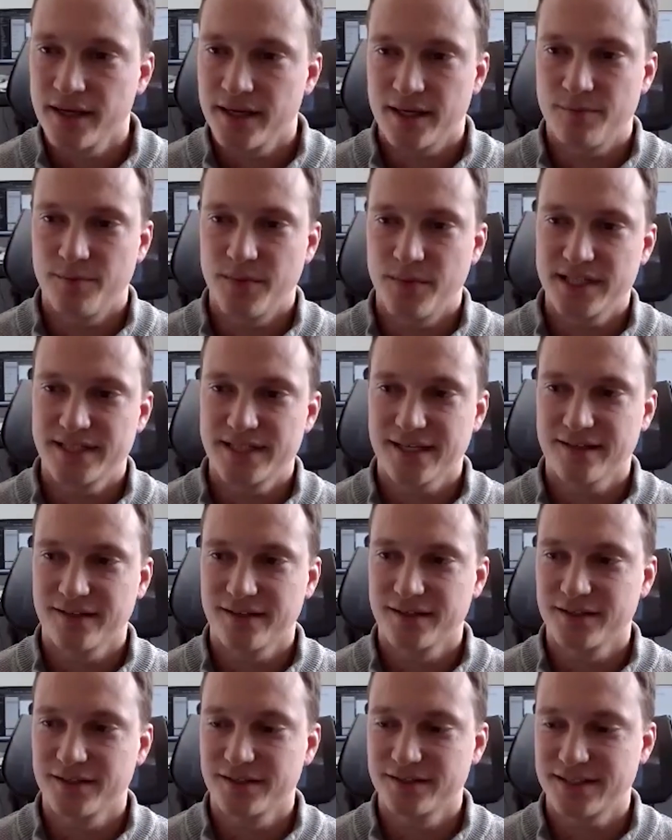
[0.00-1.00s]
It may take a
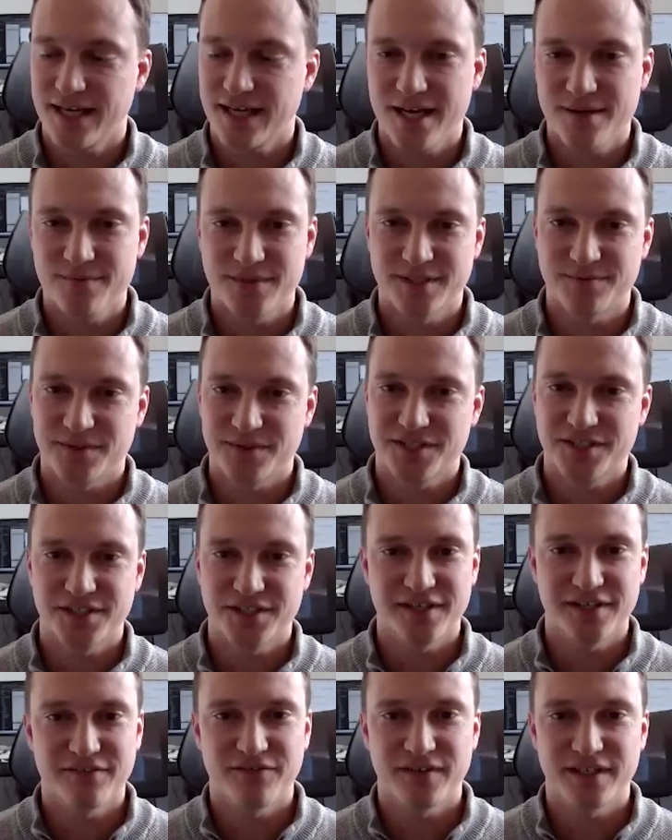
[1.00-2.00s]
little time,
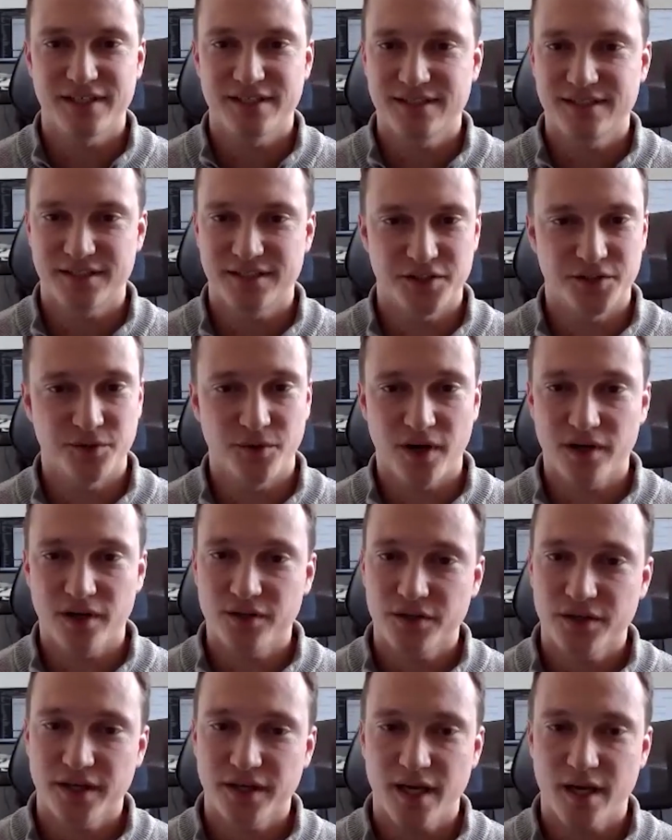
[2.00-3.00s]
especially if it's you are
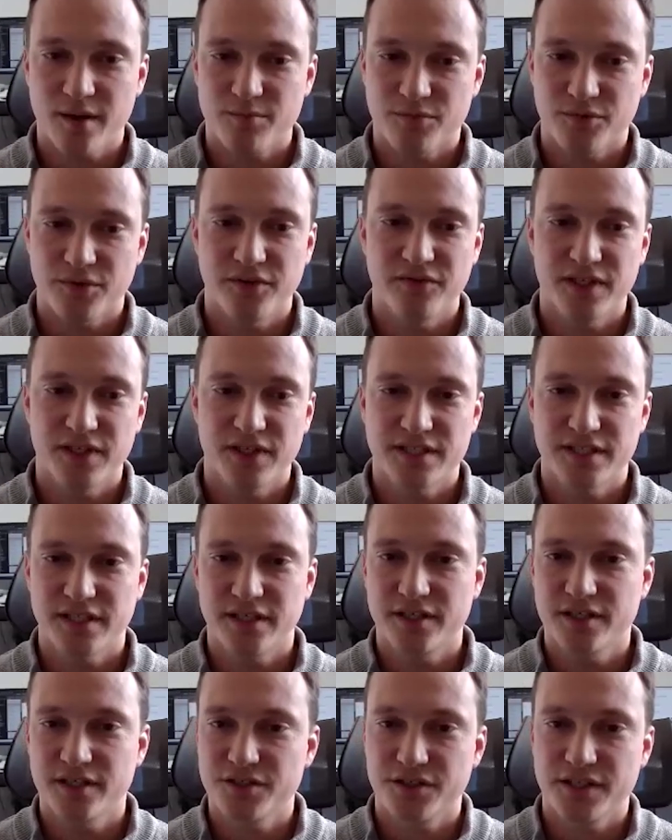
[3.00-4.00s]
looking at previous
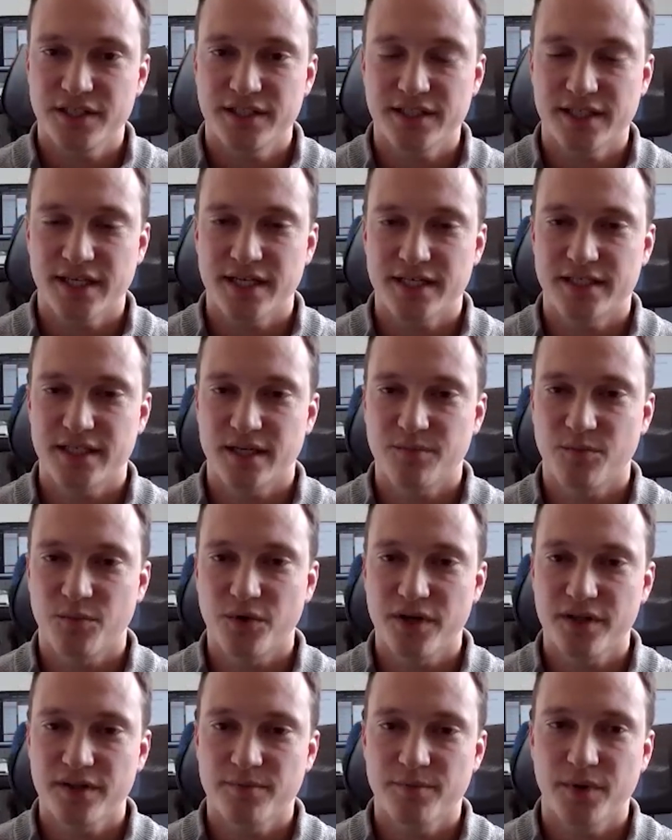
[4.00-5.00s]
years you need to catch up
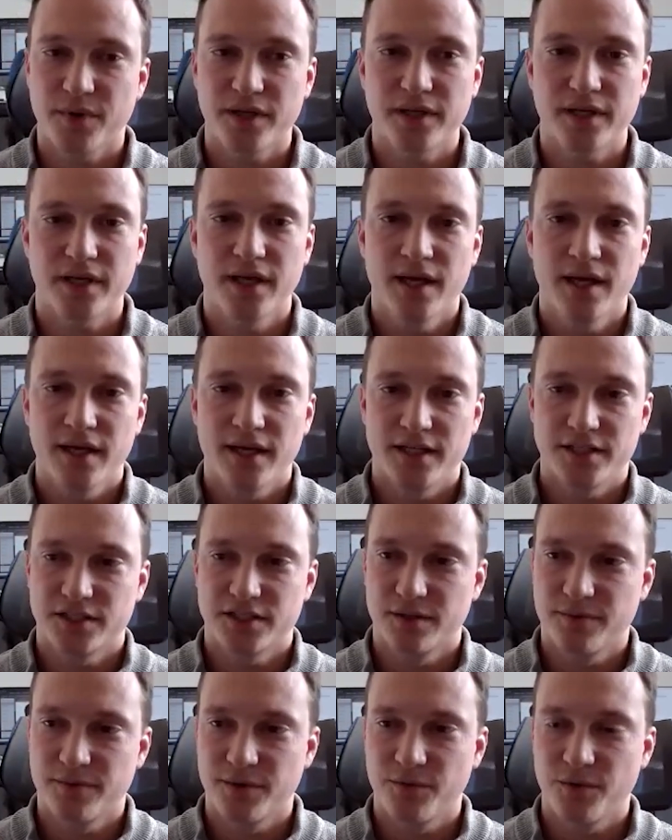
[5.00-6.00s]
with, but it's
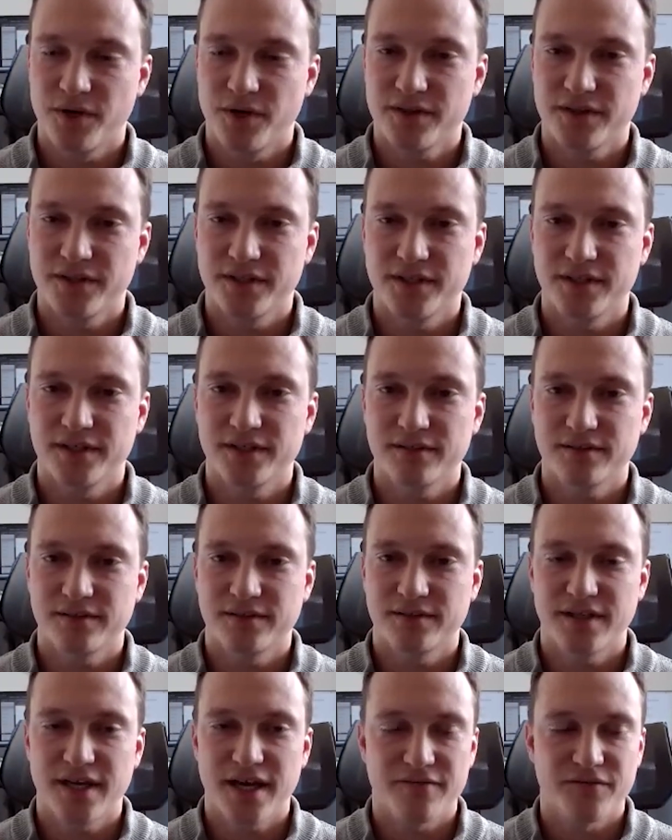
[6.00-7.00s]
going to be worth the
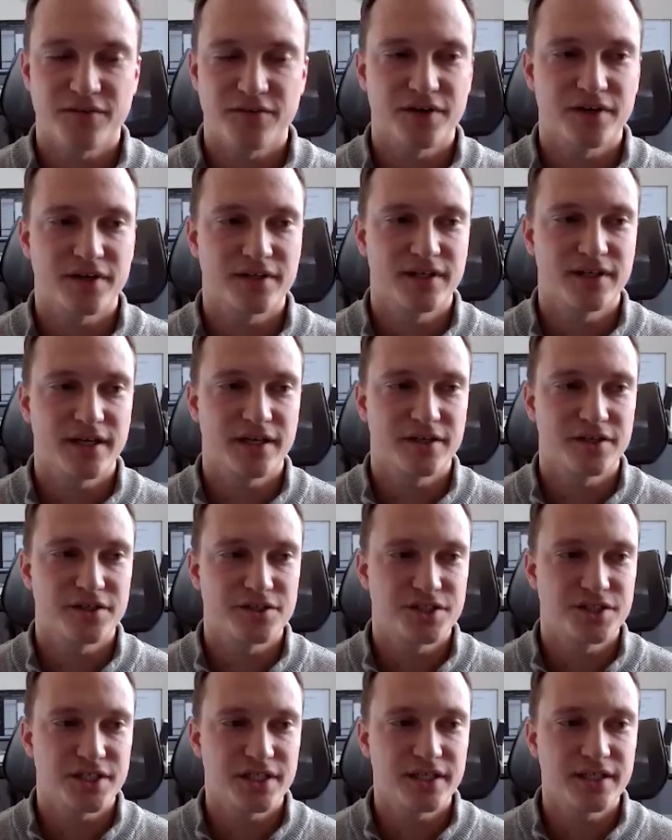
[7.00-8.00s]
the effort and the
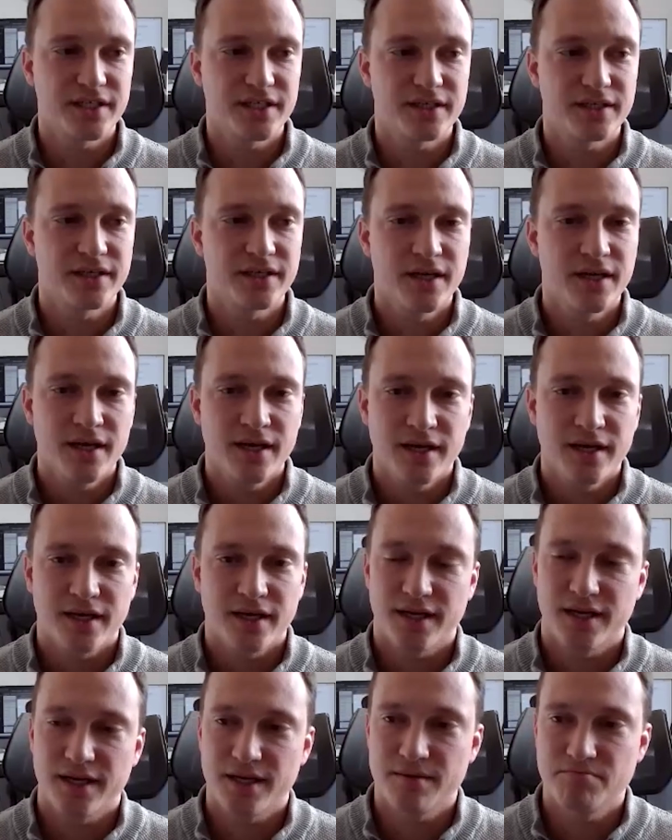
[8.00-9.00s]
energy. And
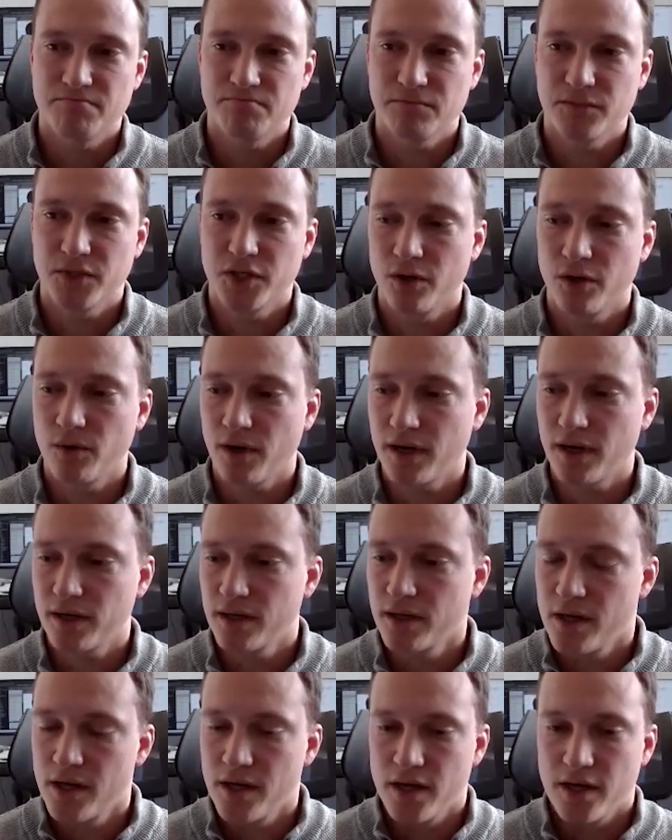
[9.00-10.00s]
um, you know,
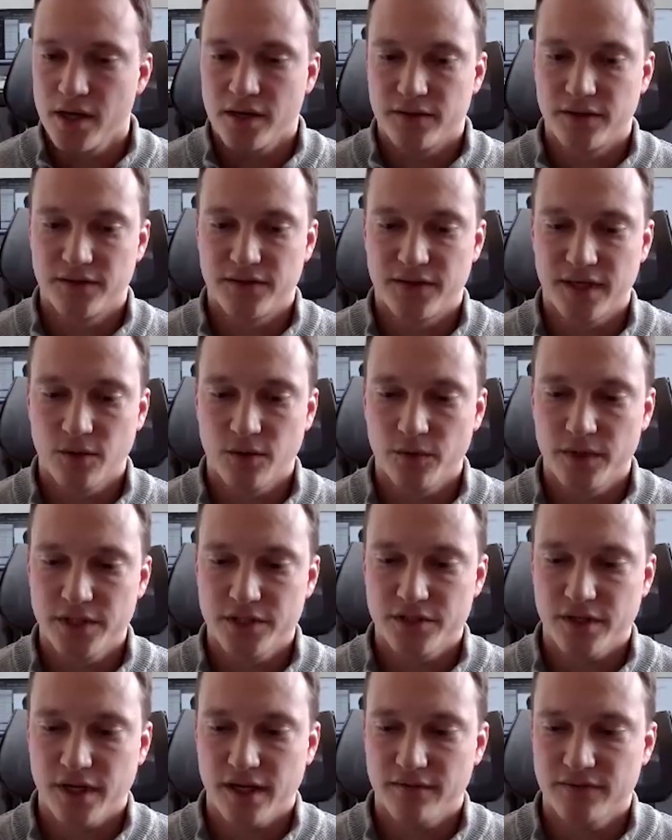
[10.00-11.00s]
the thing we
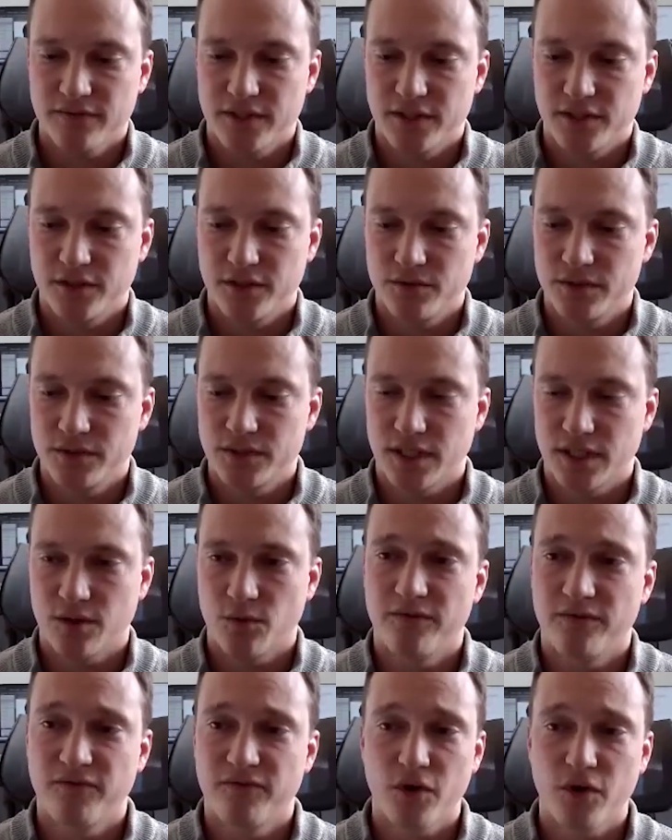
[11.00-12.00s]
strive to do is like
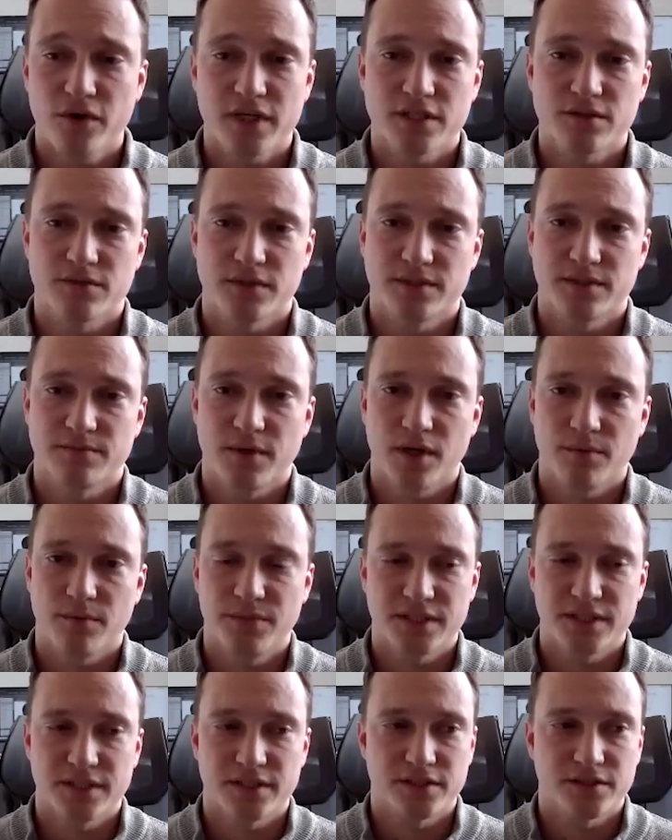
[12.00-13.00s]
we focus with small
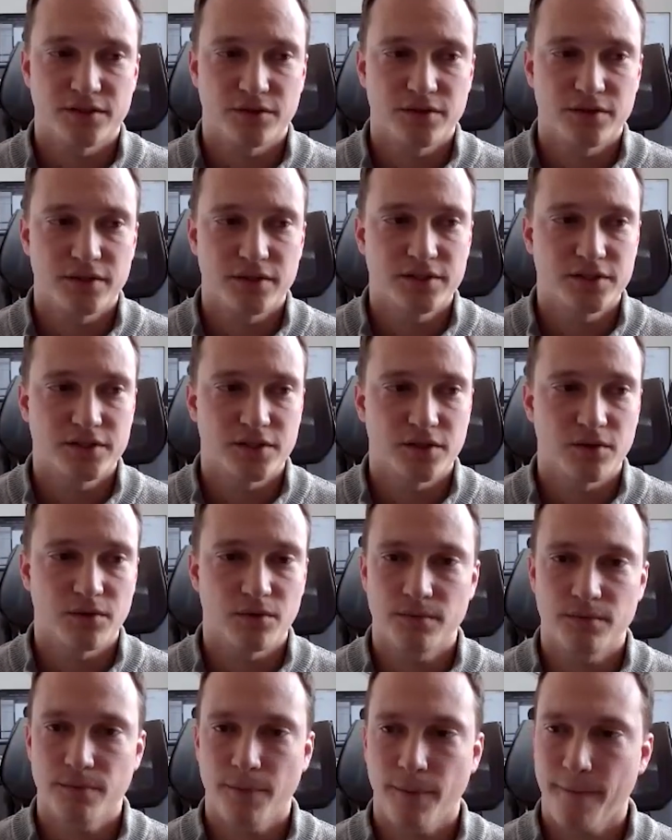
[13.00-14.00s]
business owners.
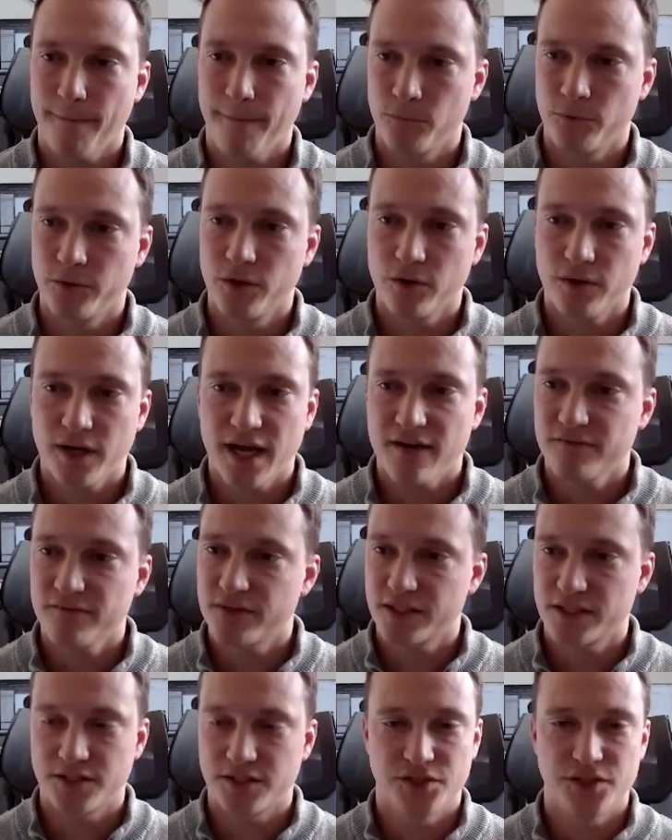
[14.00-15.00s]
So we don't have
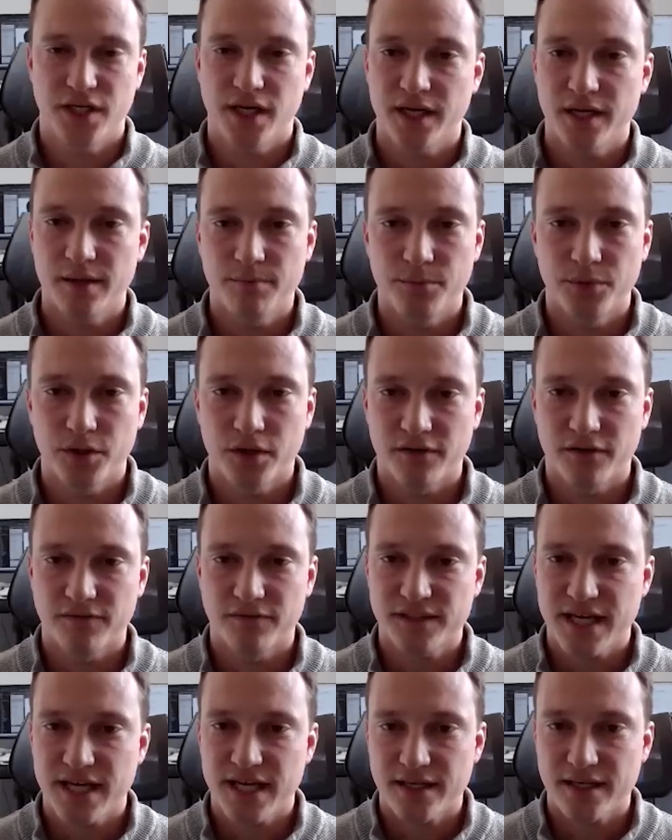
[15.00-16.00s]
this giant book
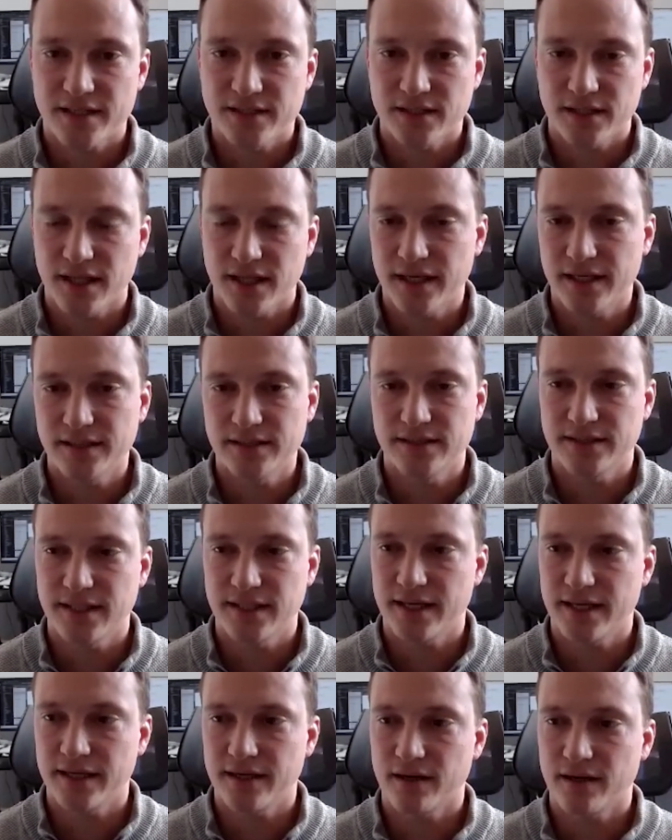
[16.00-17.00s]
of tax clients
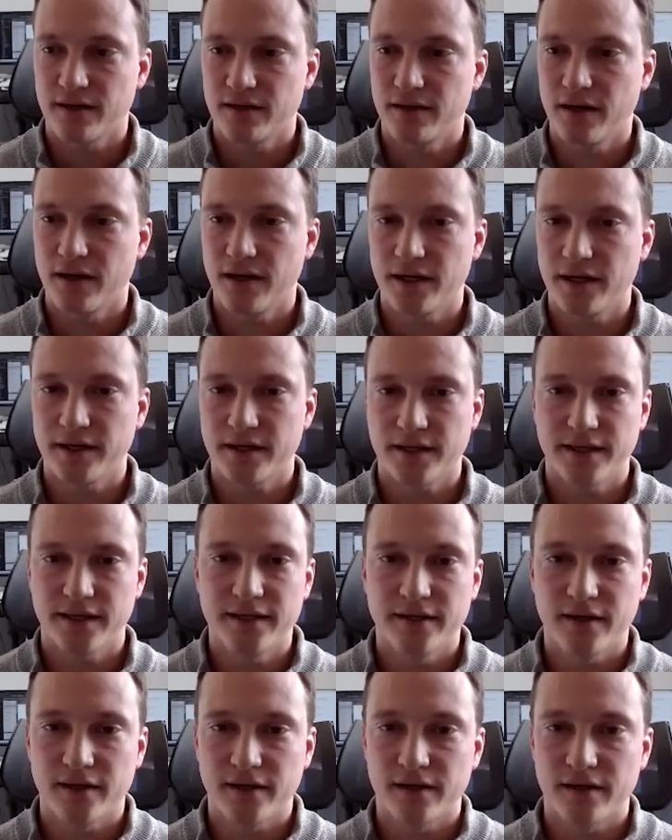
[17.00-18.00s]
that are not
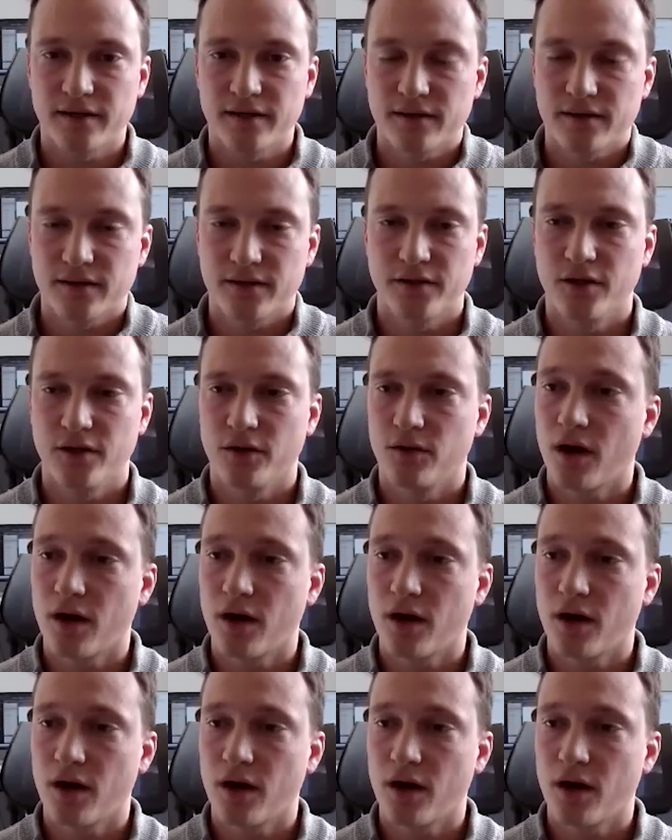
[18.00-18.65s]
in our you know